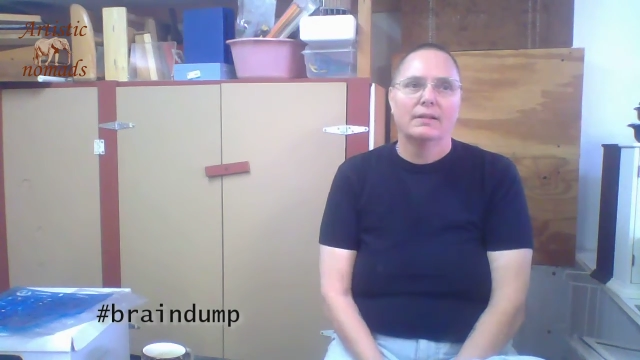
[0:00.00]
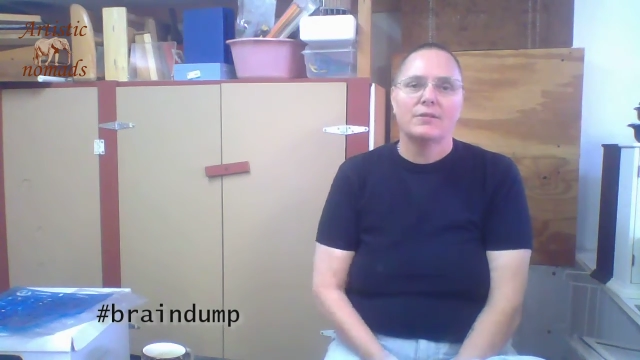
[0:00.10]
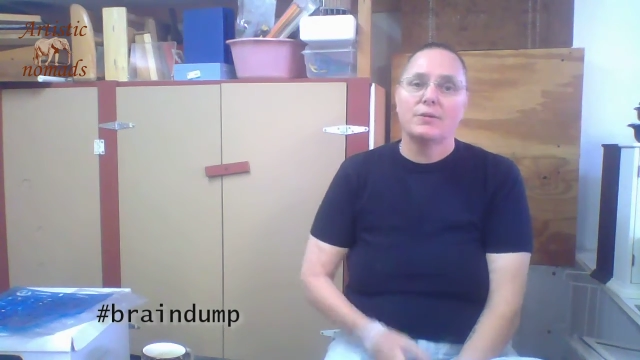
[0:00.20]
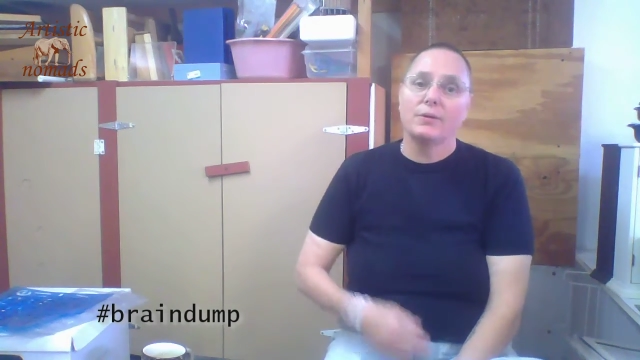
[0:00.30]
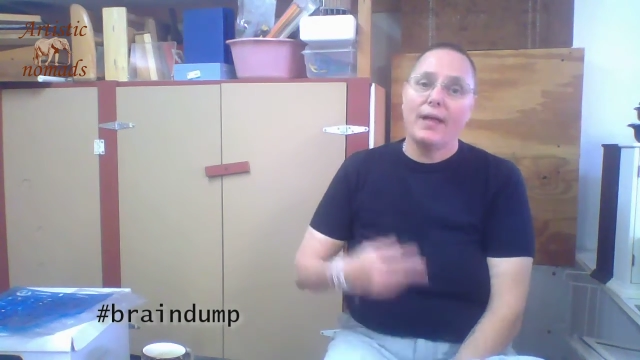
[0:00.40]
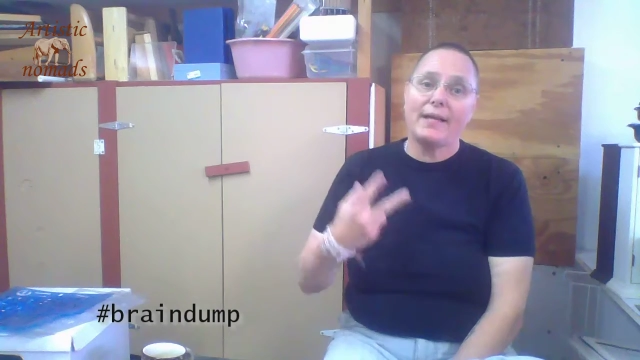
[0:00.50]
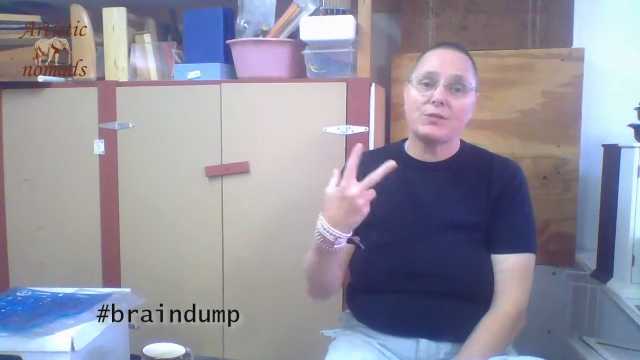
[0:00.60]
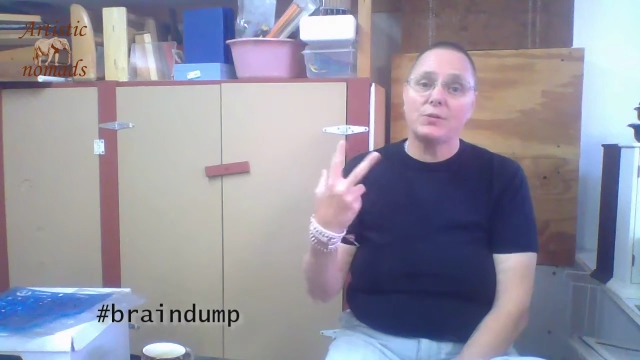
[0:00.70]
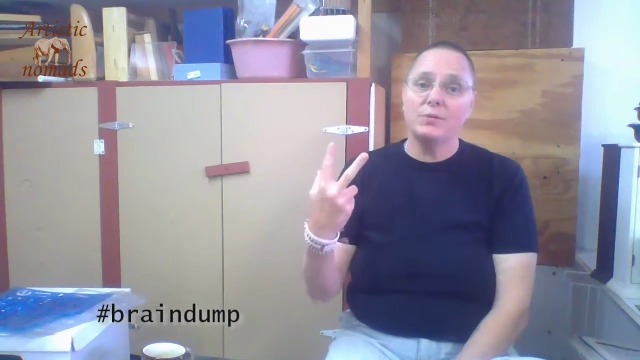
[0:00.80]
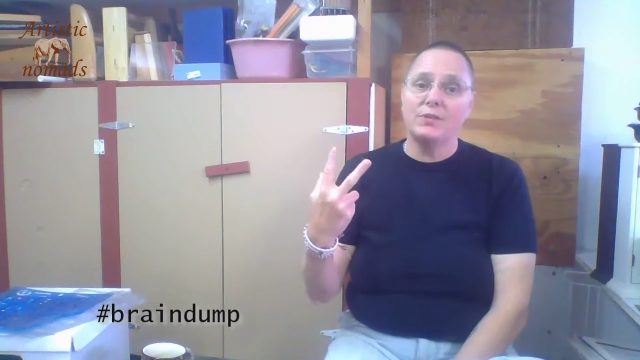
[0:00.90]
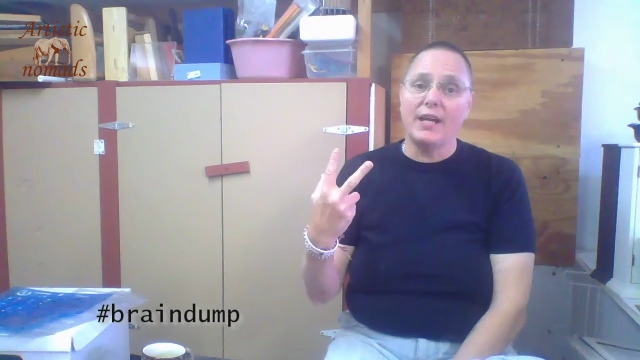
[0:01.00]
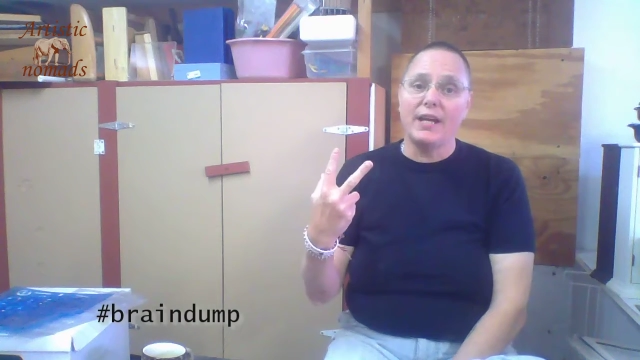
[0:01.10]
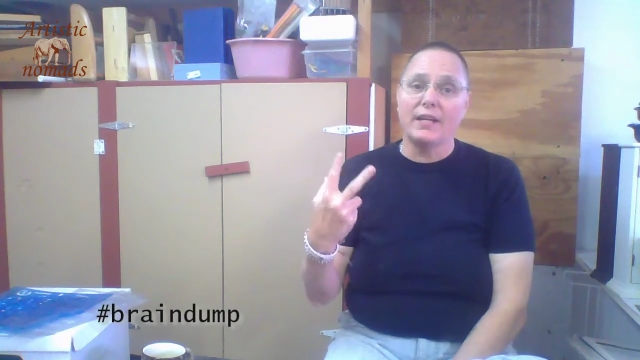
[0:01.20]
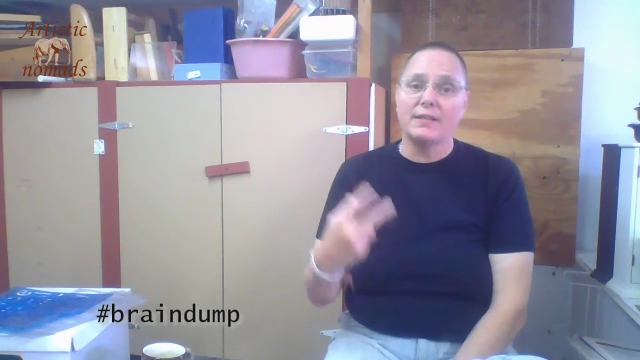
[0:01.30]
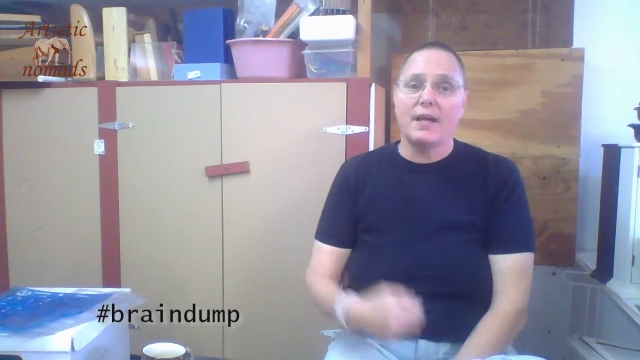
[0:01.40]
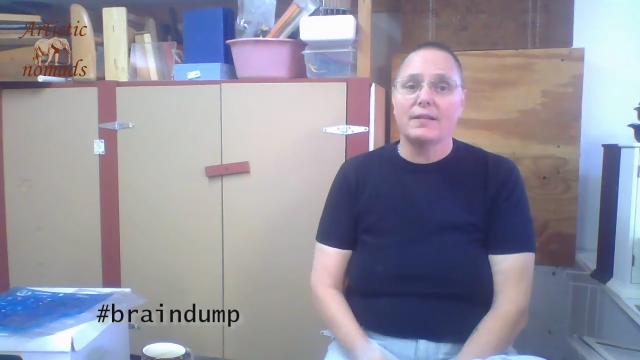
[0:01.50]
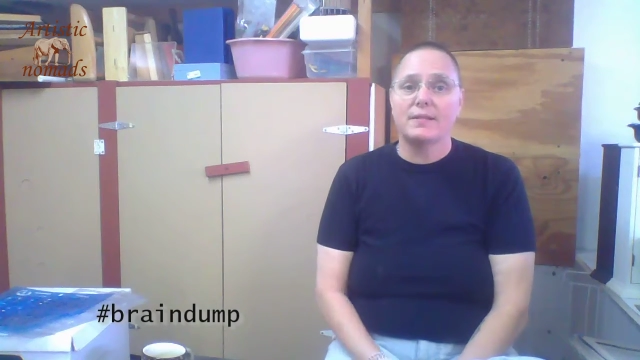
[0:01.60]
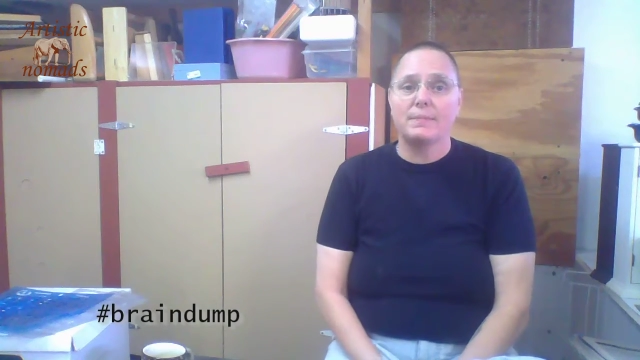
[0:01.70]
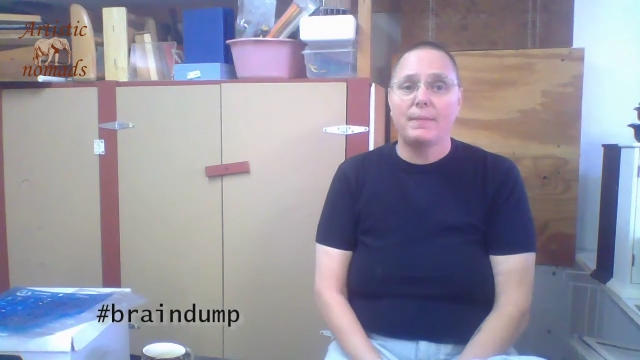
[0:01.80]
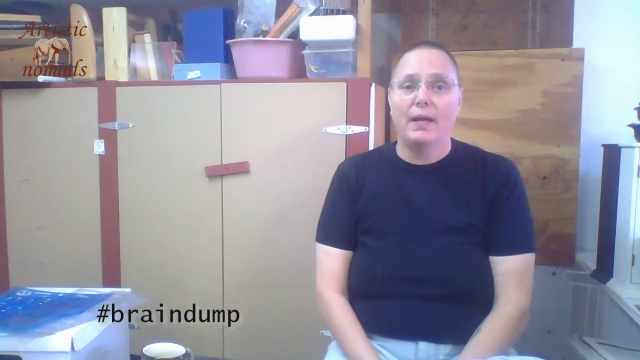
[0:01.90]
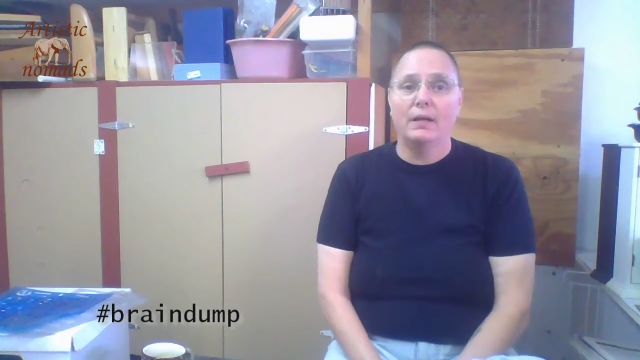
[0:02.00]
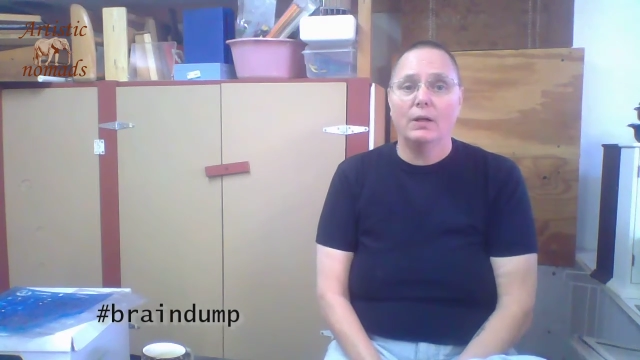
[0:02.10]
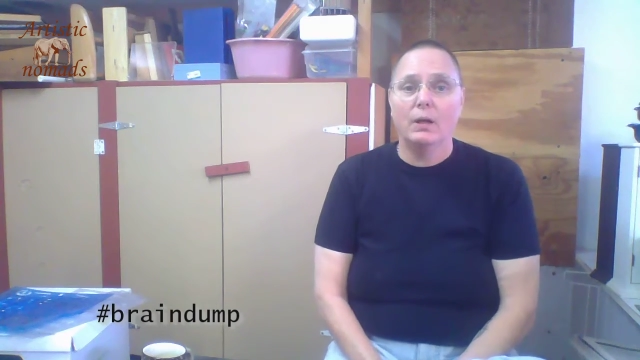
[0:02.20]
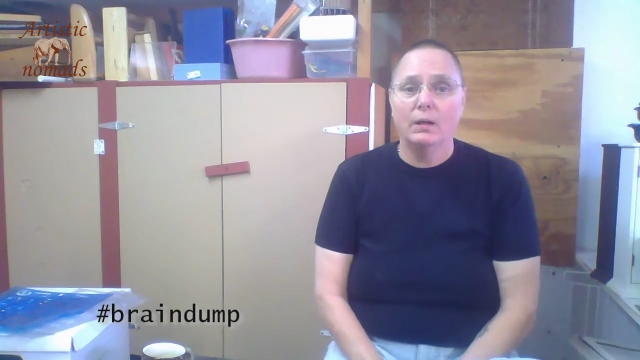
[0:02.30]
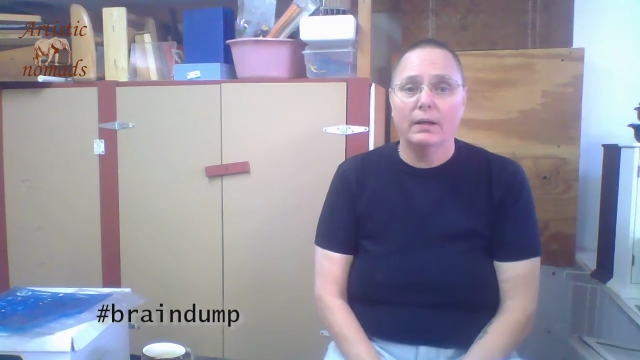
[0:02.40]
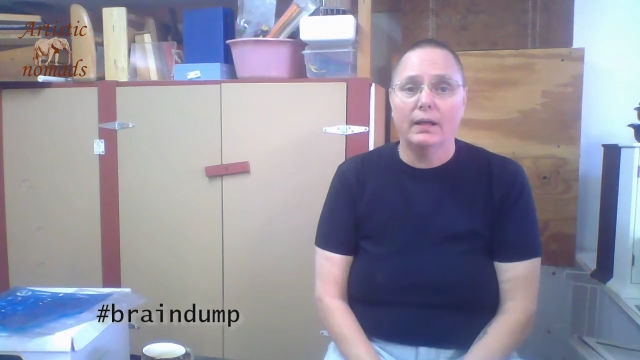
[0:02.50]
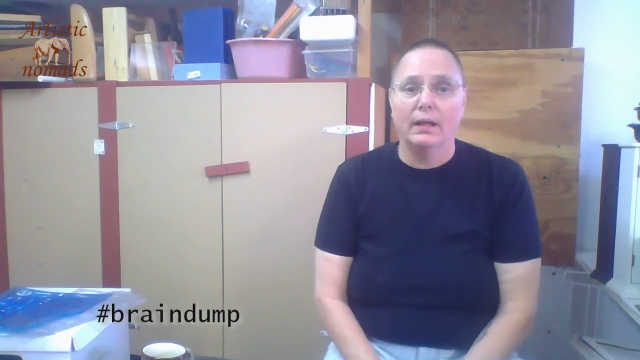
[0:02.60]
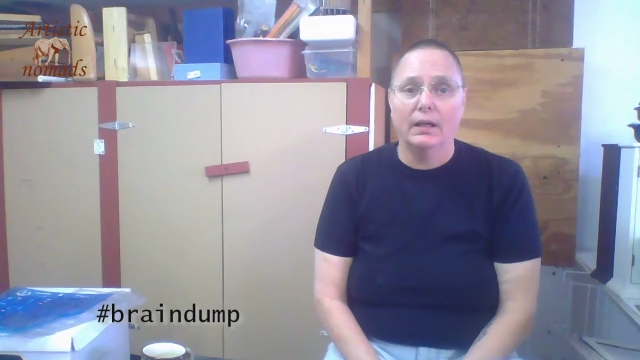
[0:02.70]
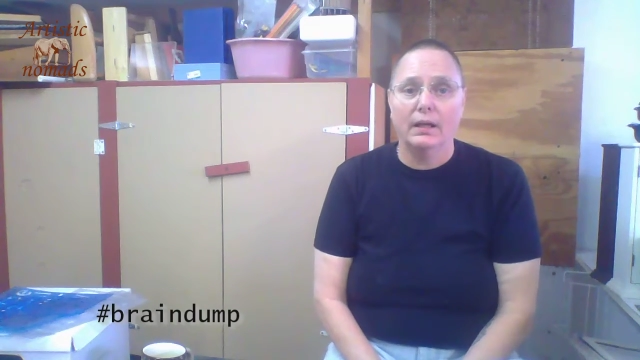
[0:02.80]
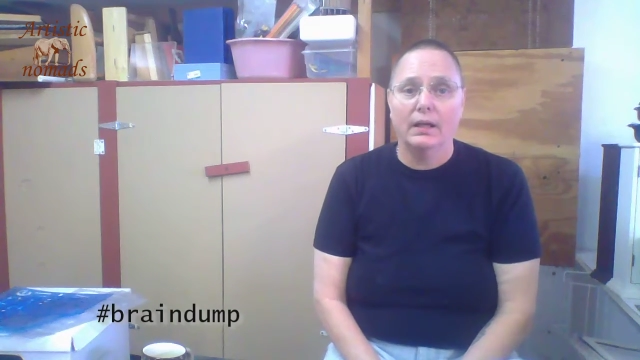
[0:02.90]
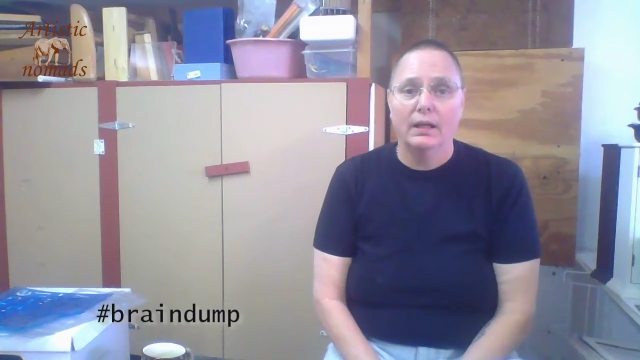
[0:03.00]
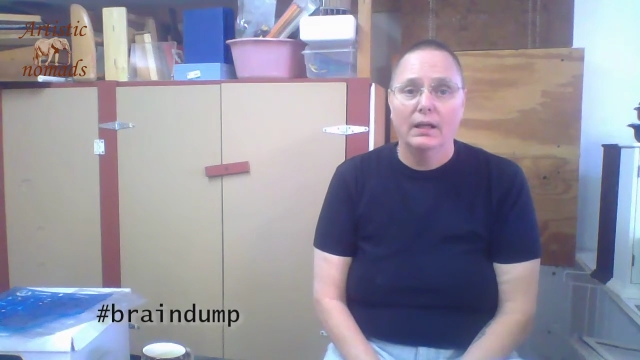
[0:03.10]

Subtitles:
So the last 2 days I spent cooking